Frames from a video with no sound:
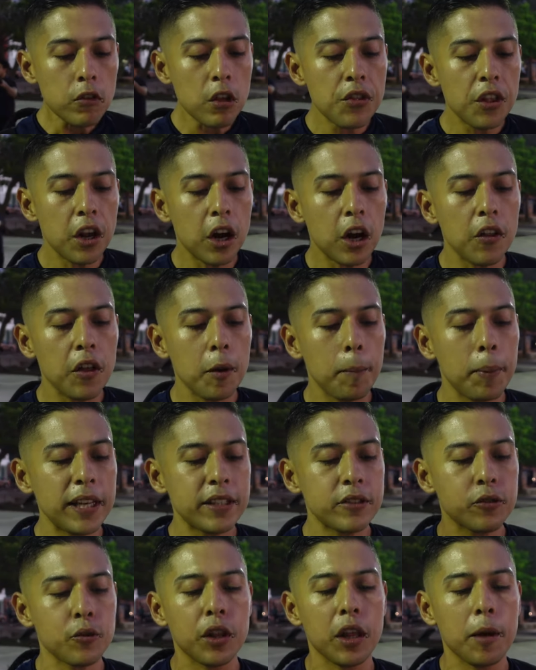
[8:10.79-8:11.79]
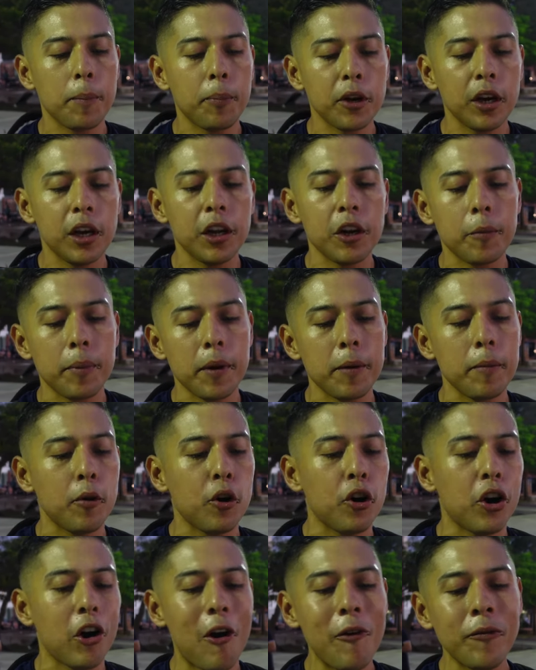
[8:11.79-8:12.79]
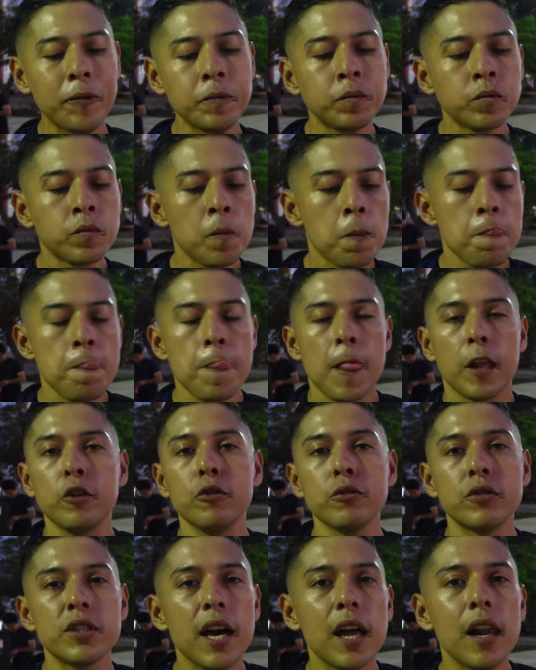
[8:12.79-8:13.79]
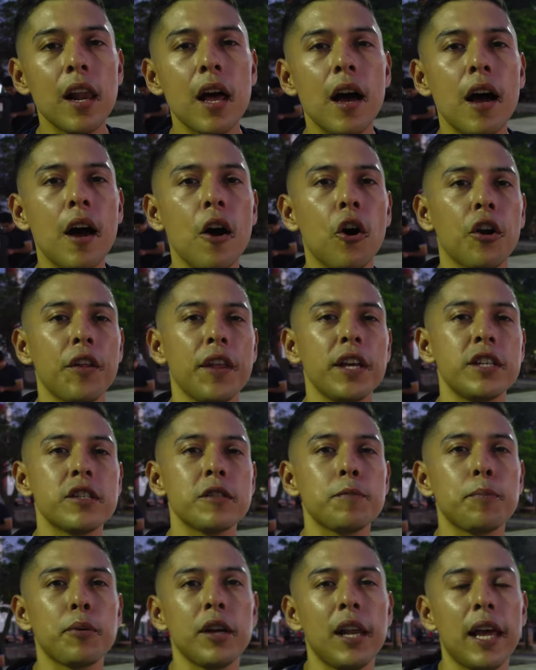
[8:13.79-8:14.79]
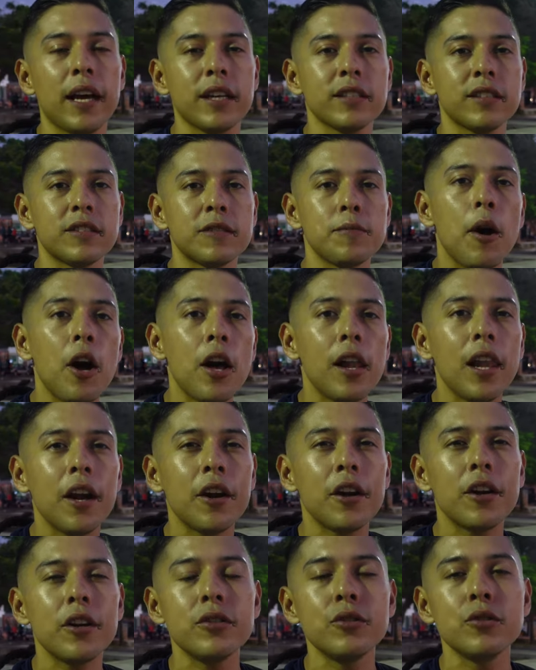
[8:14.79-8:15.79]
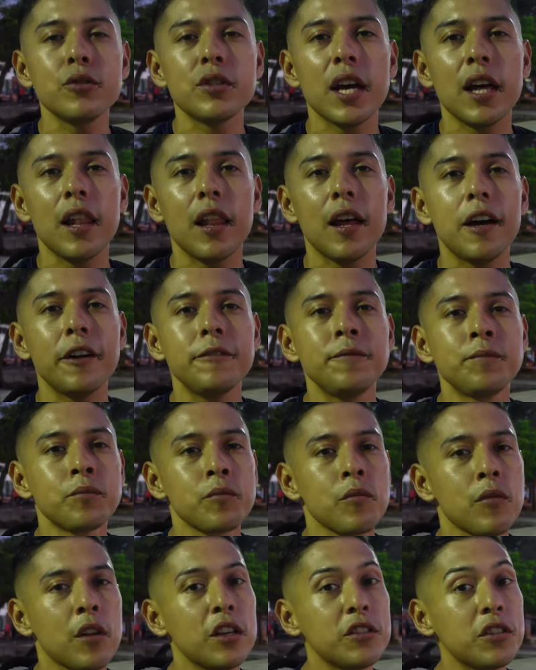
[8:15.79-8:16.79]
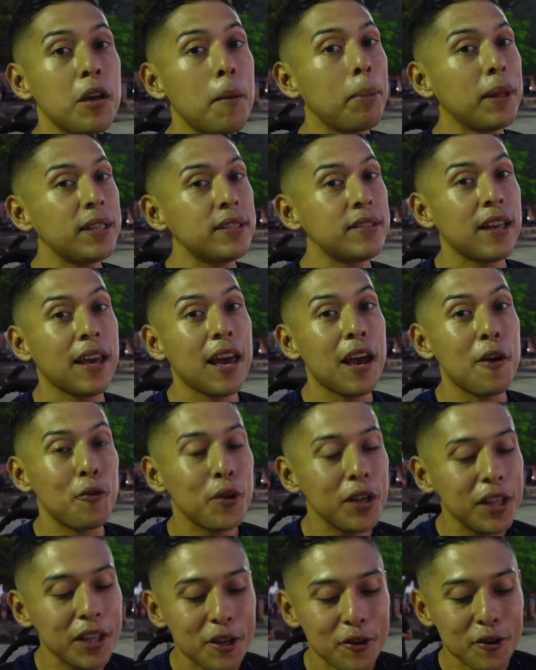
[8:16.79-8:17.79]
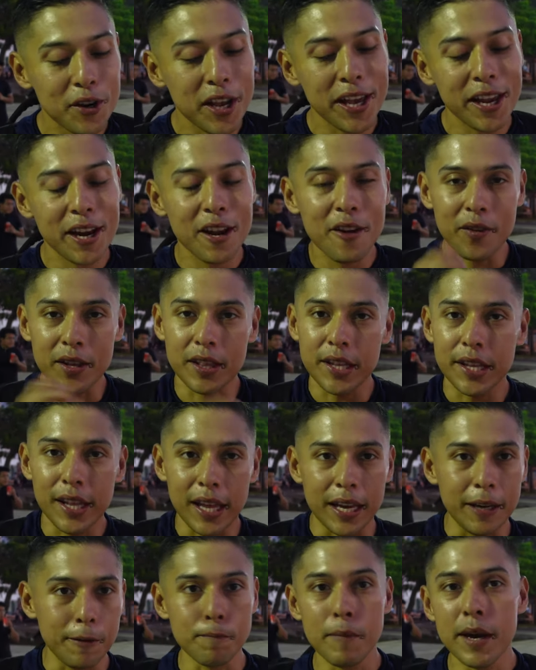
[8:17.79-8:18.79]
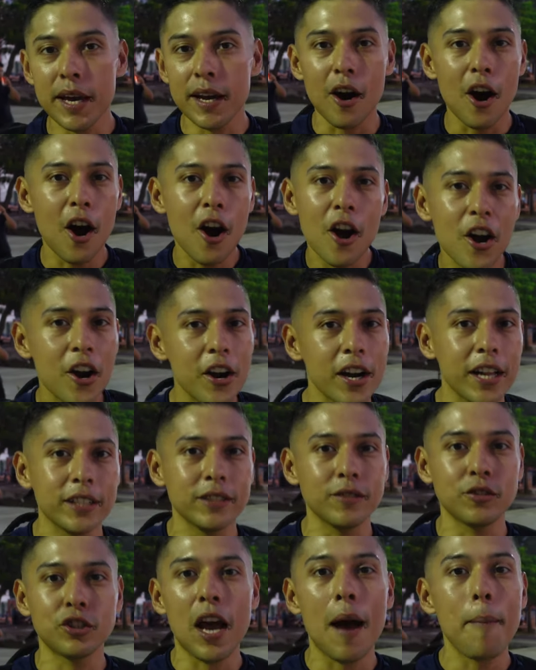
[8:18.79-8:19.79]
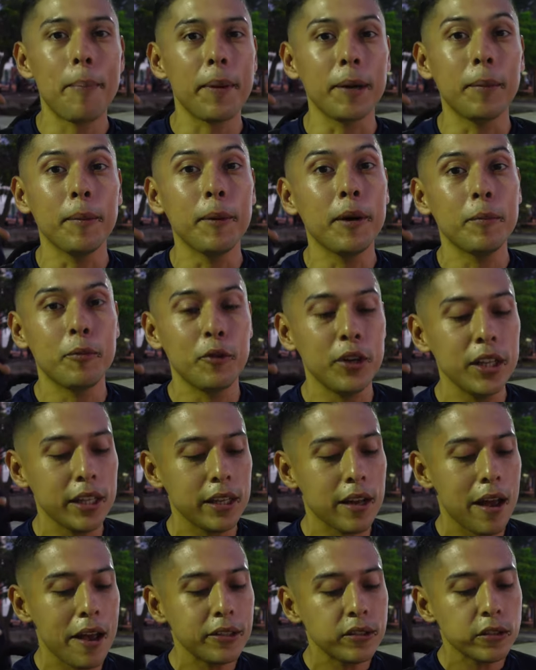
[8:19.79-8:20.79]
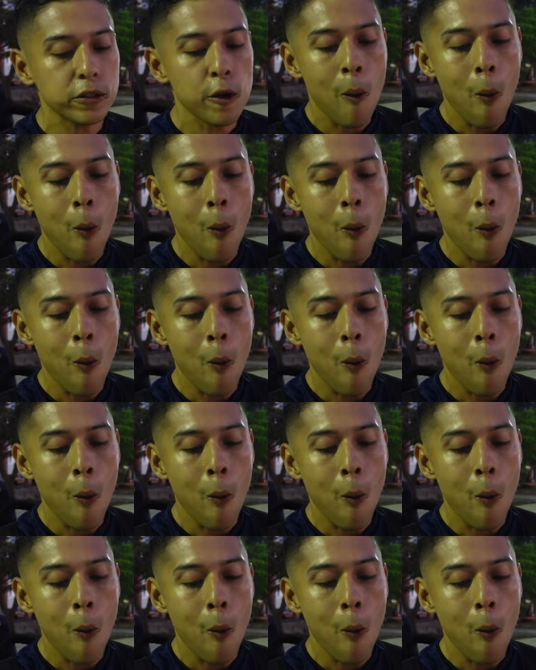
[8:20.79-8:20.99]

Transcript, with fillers: There are other places where they put a little bit more Nutella or they just put like a small layer of Nutella. There's some places that get really creative and they like make art and chop it up really nice.